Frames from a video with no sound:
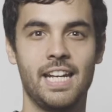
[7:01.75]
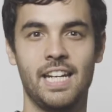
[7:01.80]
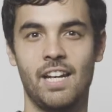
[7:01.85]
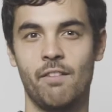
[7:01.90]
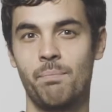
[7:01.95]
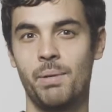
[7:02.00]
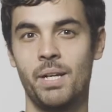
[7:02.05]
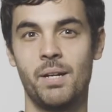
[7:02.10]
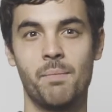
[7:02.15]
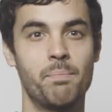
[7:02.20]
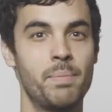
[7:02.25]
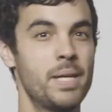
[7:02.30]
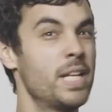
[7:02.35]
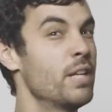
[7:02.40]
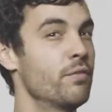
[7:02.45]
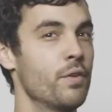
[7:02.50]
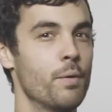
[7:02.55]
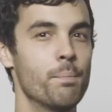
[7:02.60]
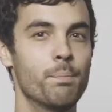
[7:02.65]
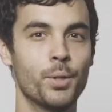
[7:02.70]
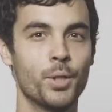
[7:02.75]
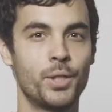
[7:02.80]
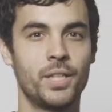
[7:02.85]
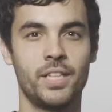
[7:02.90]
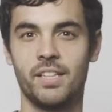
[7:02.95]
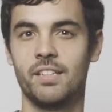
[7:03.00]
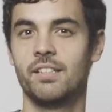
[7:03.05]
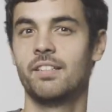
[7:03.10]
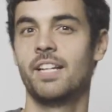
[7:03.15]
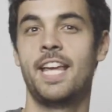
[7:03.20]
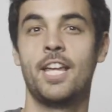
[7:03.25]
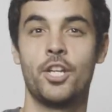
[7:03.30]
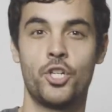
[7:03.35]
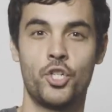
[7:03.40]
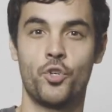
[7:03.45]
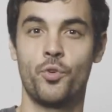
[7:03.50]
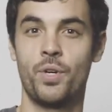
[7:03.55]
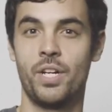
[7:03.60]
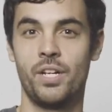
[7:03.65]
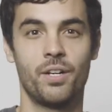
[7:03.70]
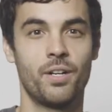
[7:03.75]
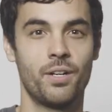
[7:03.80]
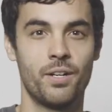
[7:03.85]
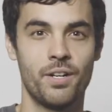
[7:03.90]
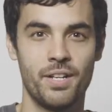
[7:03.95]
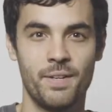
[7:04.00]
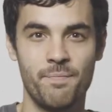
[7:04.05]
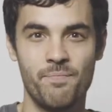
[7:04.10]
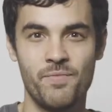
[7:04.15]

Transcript: and I've been a bit of a book and history nerd.